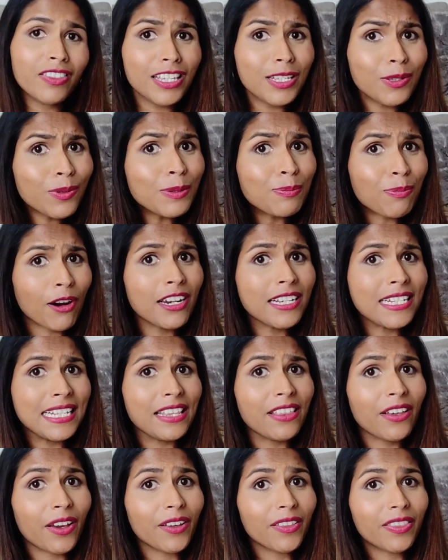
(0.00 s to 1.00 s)
This was
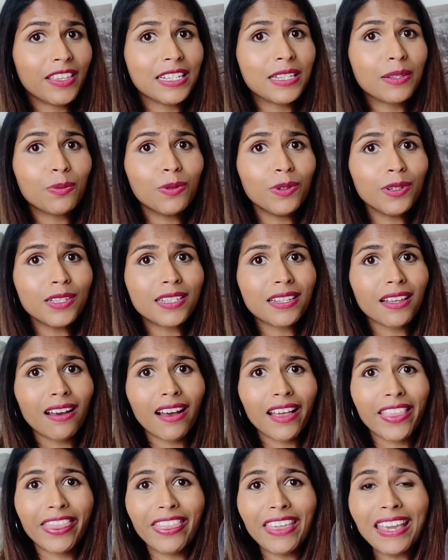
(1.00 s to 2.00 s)
pricey though. This was,
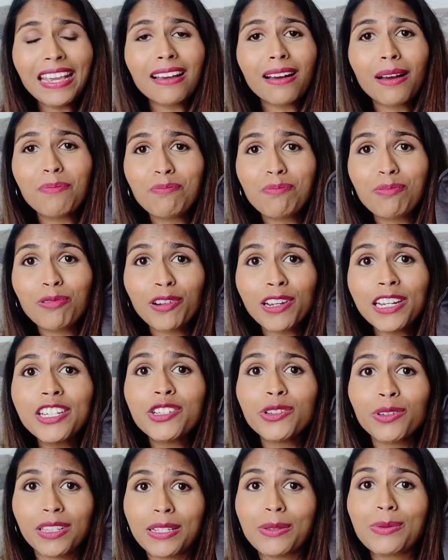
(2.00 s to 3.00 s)
I think, I'm pretty
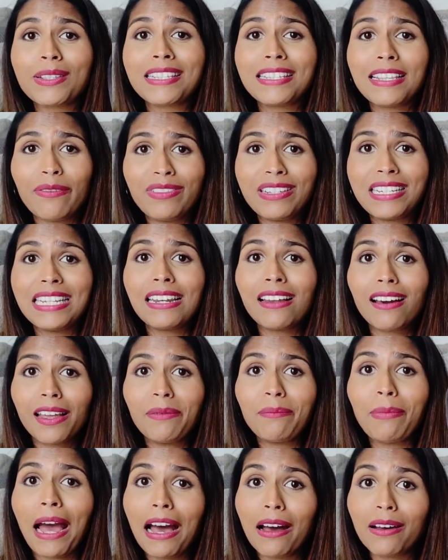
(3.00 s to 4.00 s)
sure this was
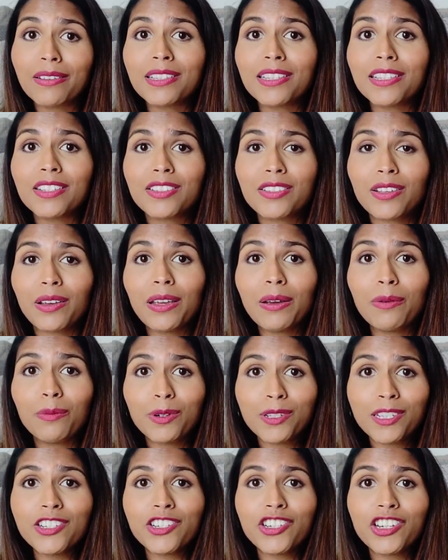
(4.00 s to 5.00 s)
£79, so it
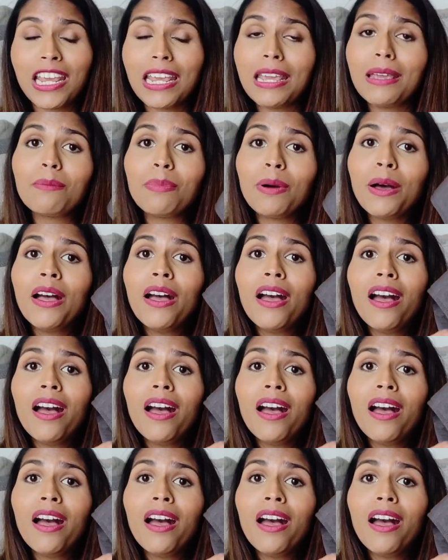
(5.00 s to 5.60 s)
wasn't cheap.